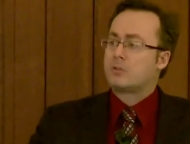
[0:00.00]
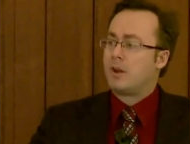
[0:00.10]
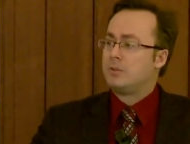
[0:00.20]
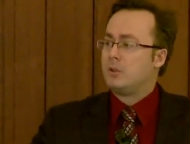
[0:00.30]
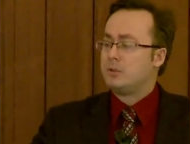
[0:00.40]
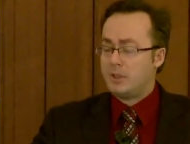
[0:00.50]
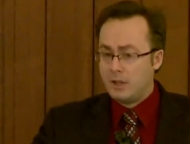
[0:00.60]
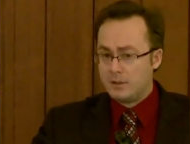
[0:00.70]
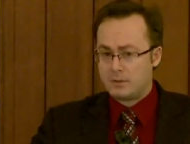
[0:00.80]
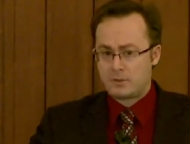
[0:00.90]
groundhog
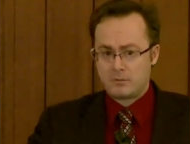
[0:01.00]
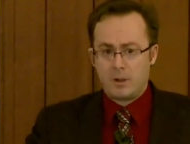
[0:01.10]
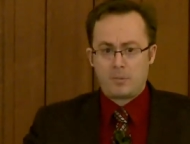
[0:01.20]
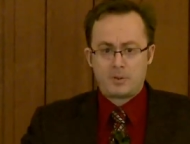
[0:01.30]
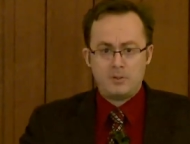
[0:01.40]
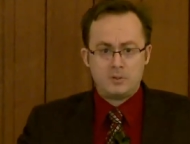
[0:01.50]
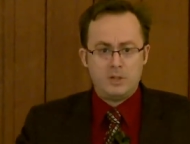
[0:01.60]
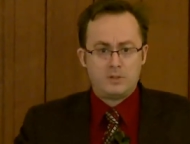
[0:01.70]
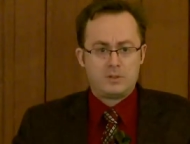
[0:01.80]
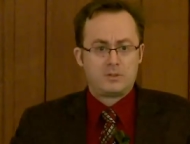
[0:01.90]
does represent
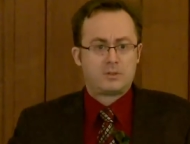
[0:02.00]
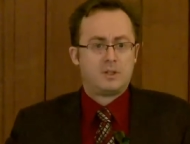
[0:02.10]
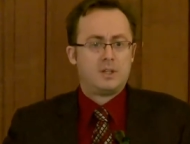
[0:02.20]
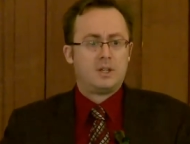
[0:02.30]
Jesus.